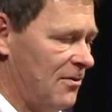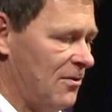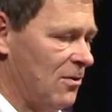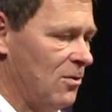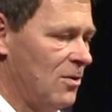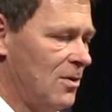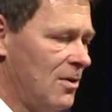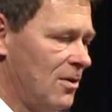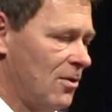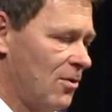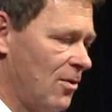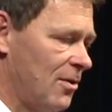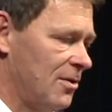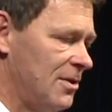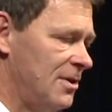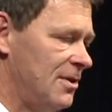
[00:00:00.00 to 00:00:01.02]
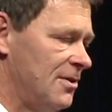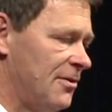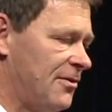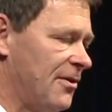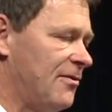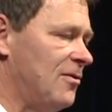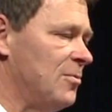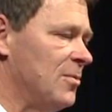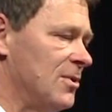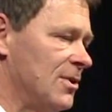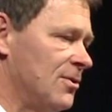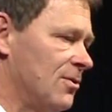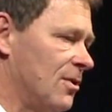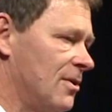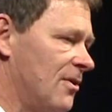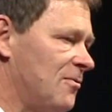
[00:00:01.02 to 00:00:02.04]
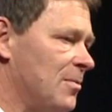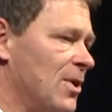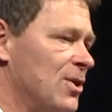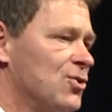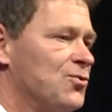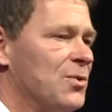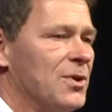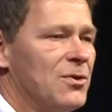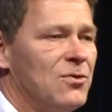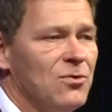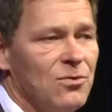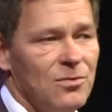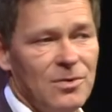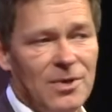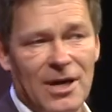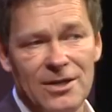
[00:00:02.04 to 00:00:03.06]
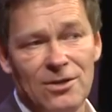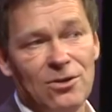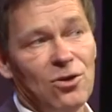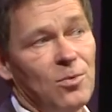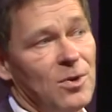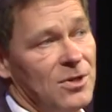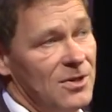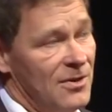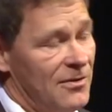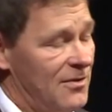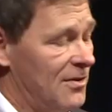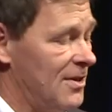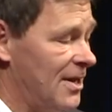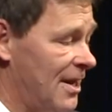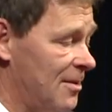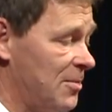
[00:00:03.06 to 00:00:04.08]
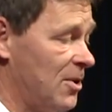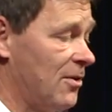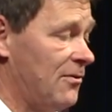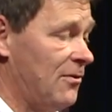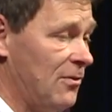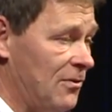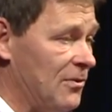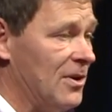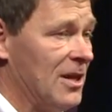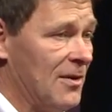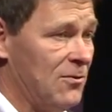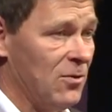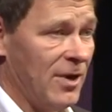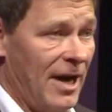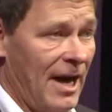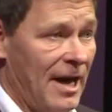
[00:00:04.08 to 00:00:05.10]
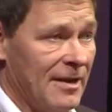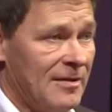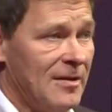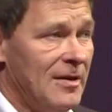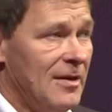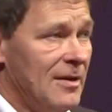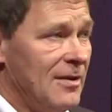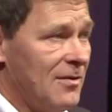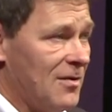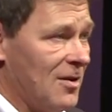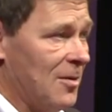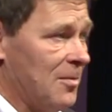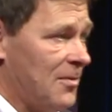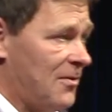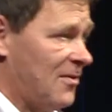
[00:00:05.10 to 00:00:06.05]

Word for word: So Currently, the $60 million might shrink to, I don't know what it is in the end, because you still have to add some,